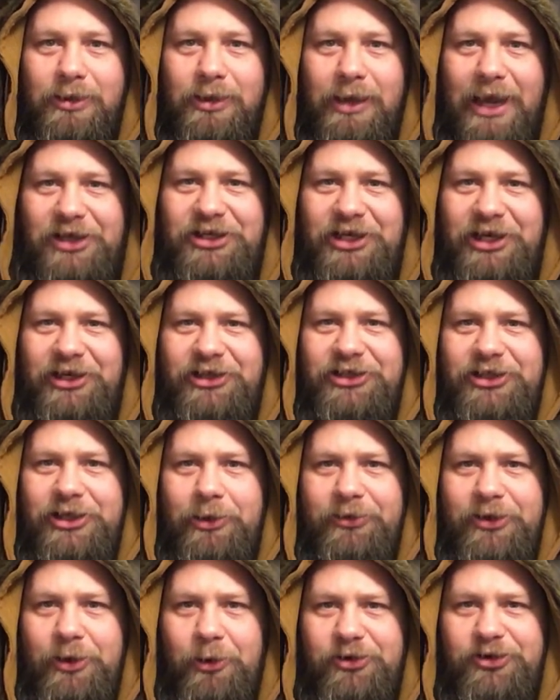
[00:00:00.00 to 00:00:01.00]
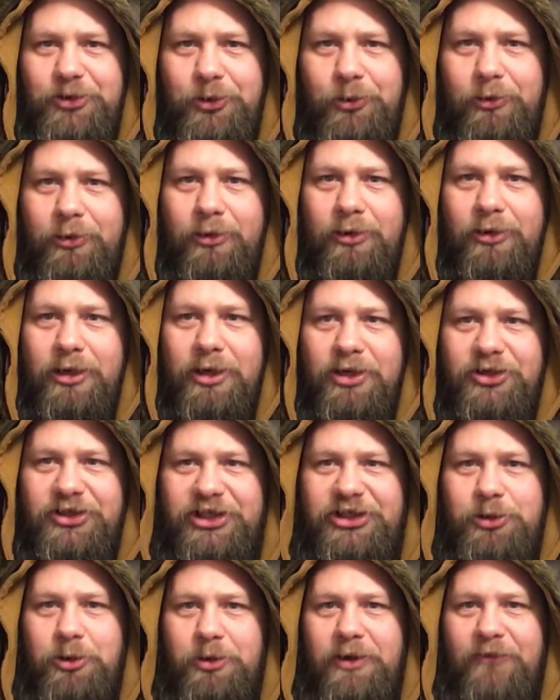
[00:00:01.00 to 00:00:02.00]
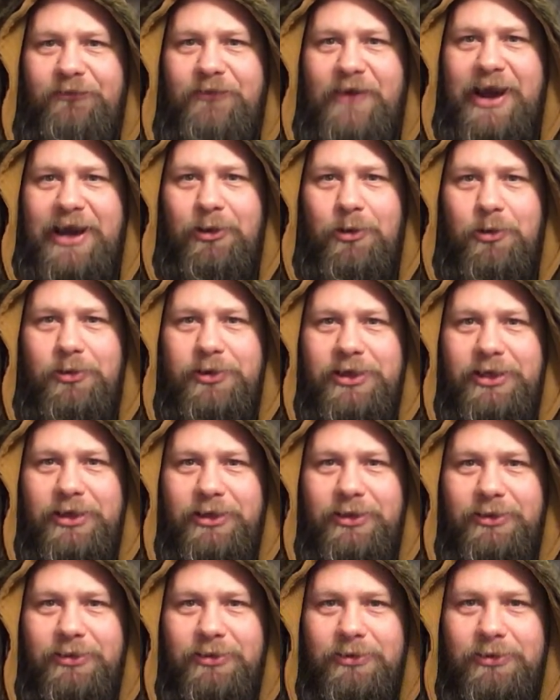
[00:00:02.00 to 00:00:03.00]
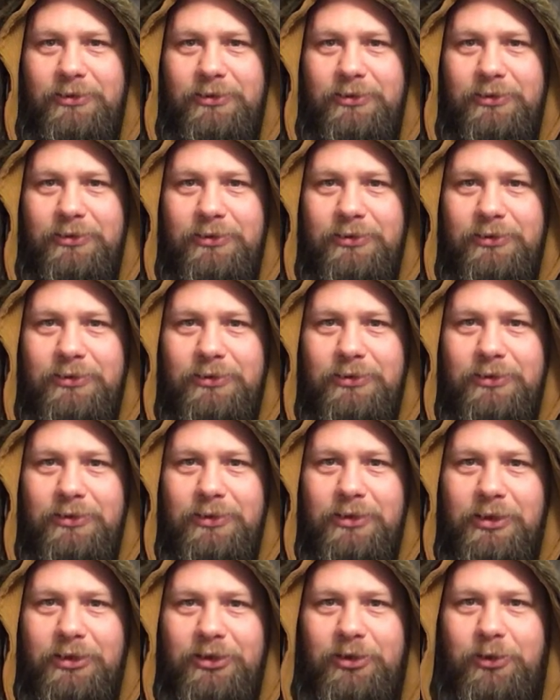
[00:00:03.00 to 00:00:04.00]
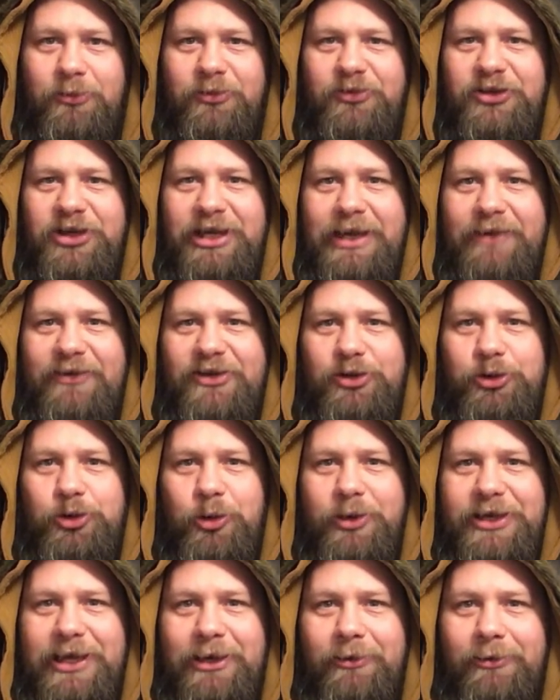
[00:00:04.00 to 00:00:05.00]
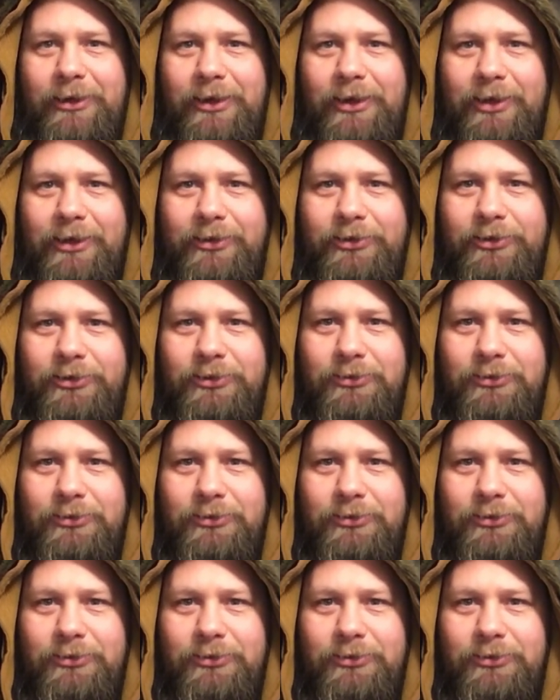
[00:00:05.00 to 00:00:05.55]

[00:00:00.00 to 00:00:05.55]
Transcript: And she tells Thor she's going to find Loki to see if he's truly dead or not.